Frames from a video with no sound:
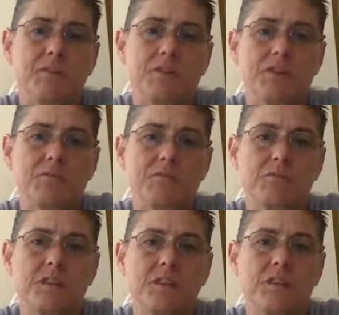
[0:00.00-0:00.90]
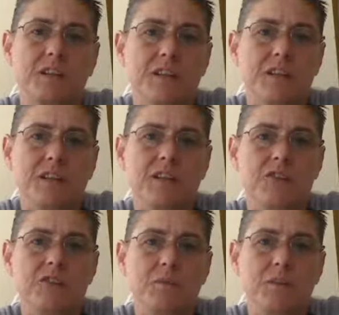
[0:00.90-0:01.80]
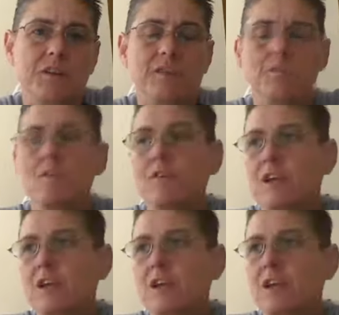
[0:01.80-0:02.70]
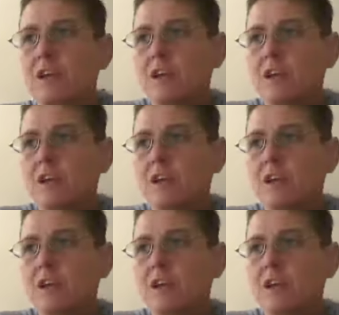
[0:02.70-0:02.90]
prejudice within the LGBT community,